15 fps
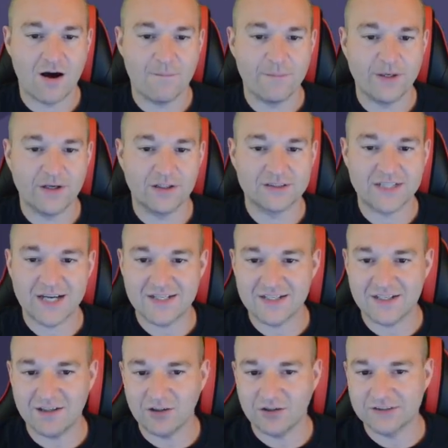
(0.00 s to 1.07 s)
Because I did
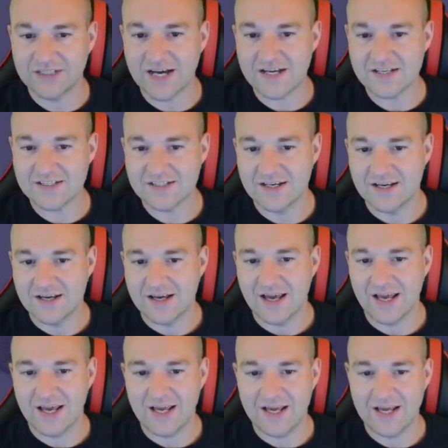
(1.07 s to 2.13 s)
a little test
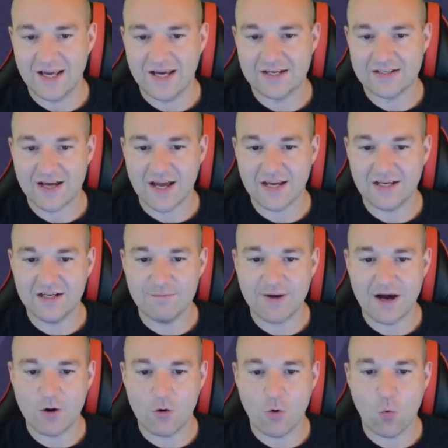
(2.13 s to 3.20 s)
and I get
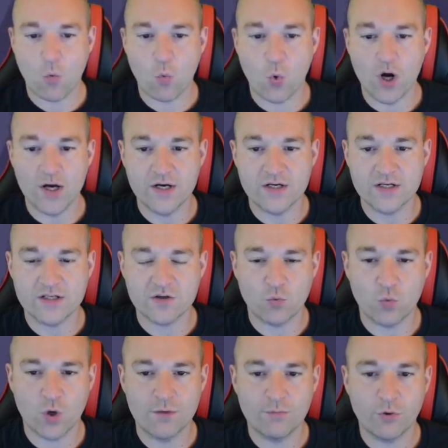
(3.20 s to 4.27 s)
about 1 to
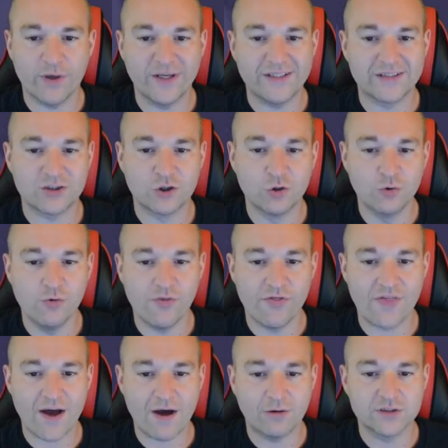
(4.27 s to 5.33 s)
1.2
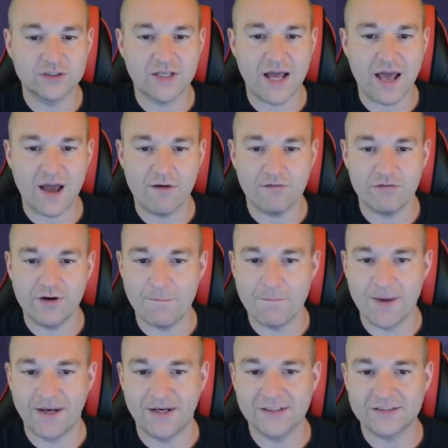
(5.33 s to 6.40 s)
thousand every
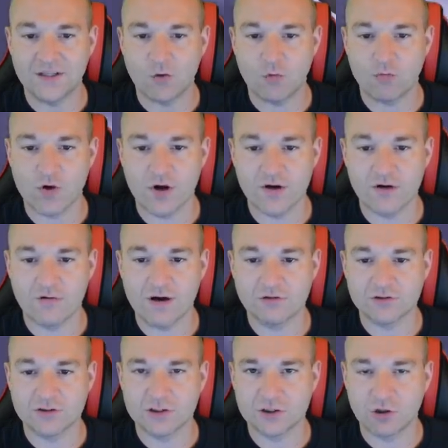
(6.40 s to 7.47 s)
minute running
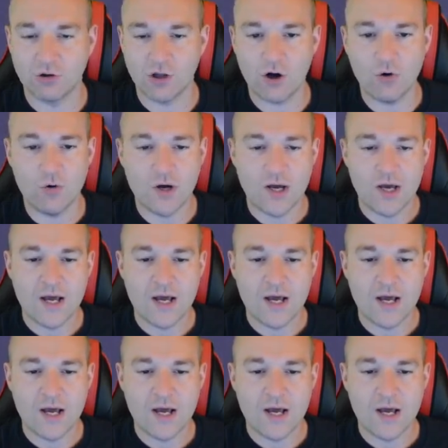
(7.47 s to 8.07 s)
around solo.